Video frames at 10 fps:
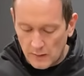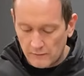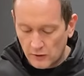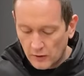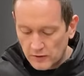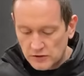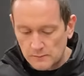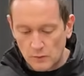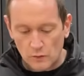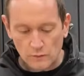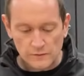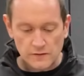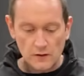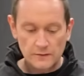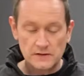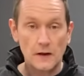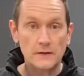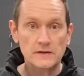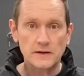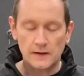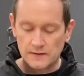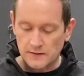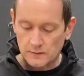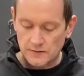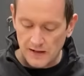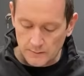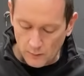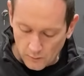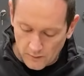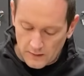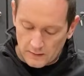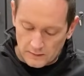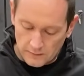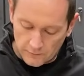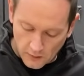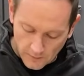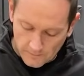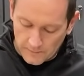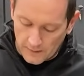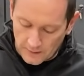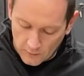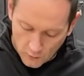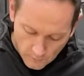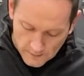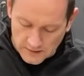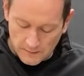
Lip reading: even on a smooth surface like this stainless steel table, you've got an enormous